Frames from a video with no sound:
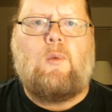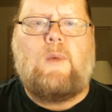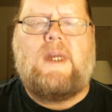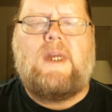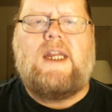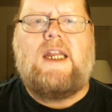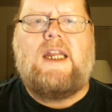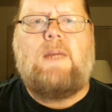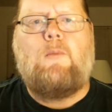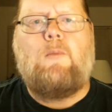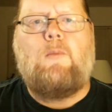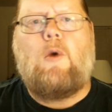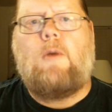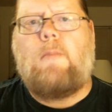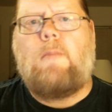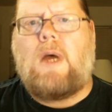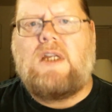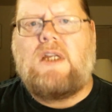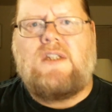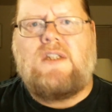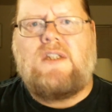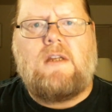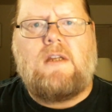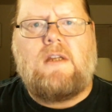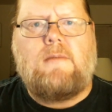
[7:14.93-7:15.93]
We need more
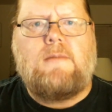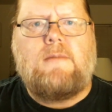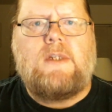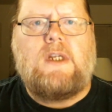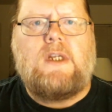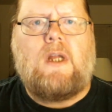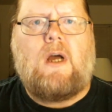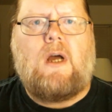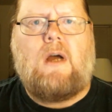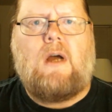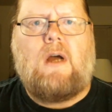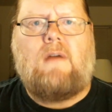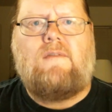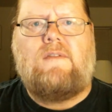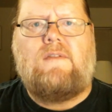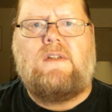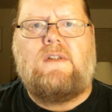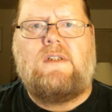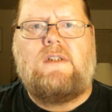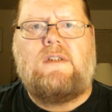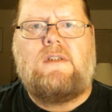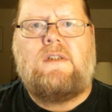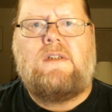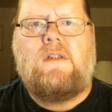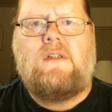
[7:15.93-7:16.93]
Muslims in
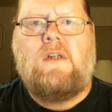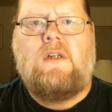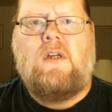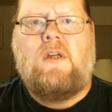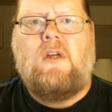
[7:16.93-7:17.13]
office.